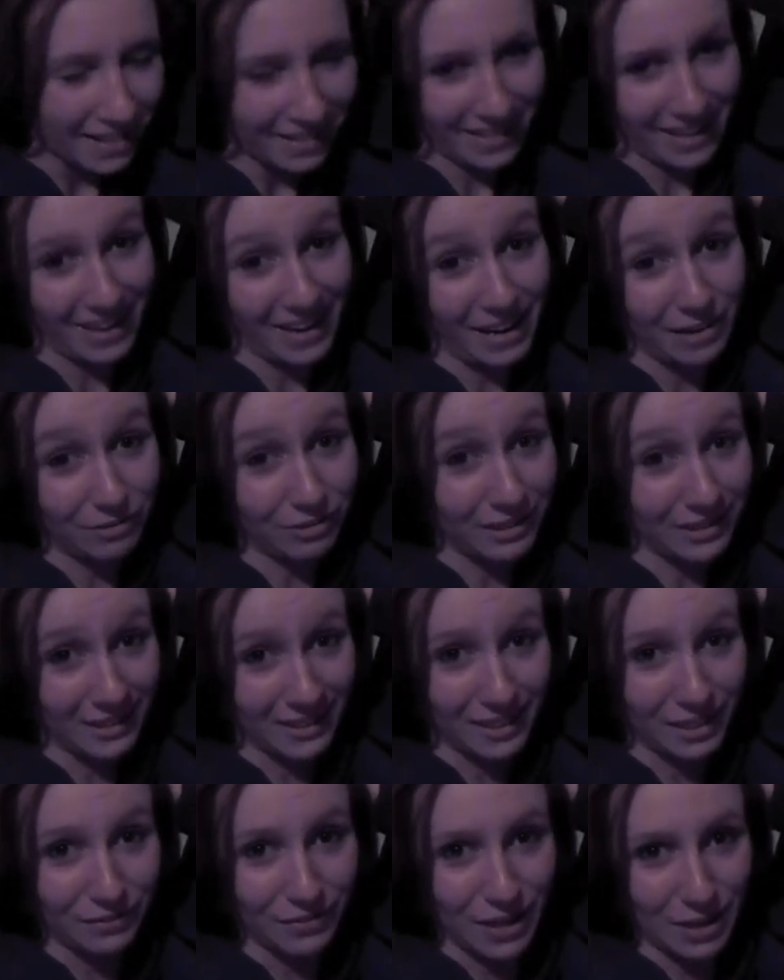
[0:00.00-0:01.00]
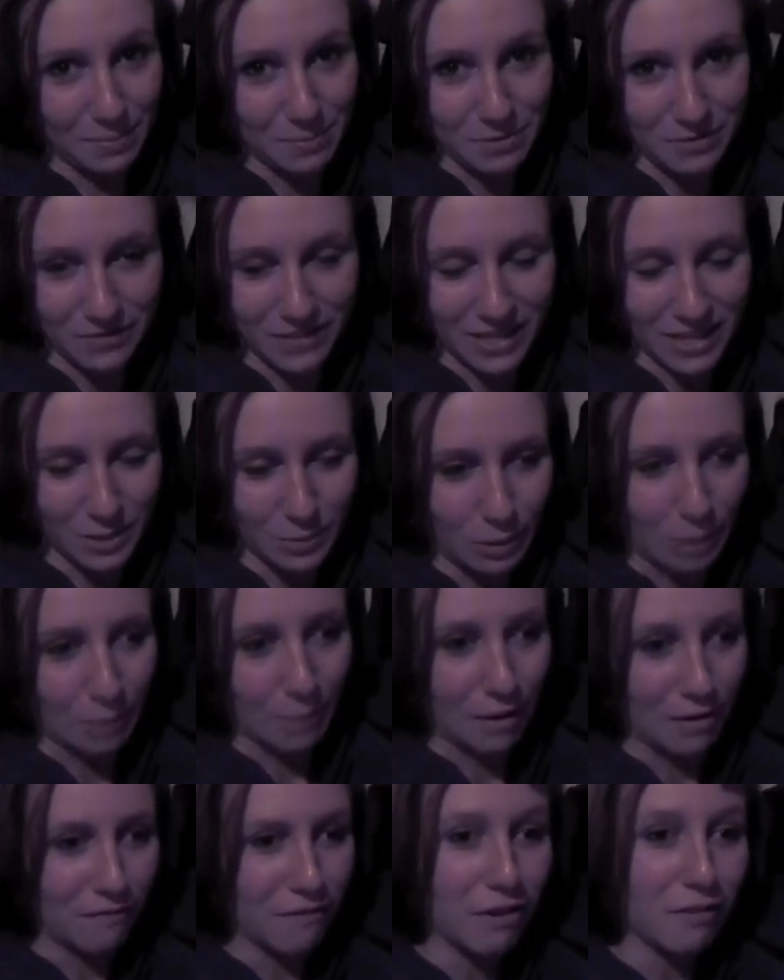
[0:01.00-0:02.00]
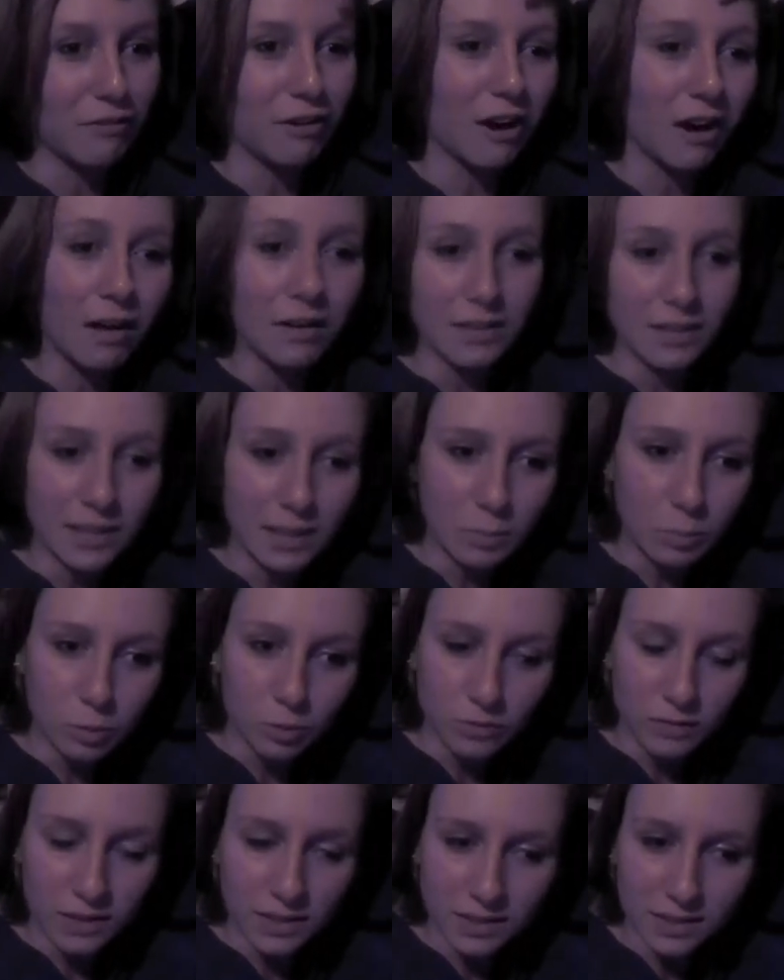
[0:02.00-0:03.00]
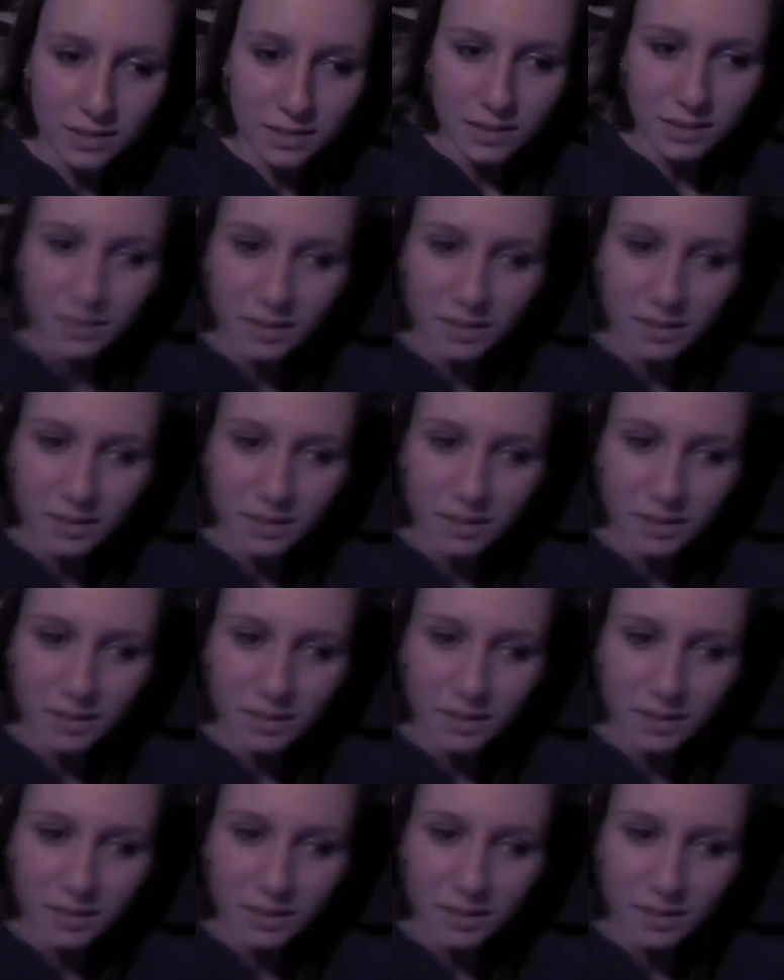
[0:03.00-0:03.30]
That I really love that movie. That's one of my favorite holiday movies.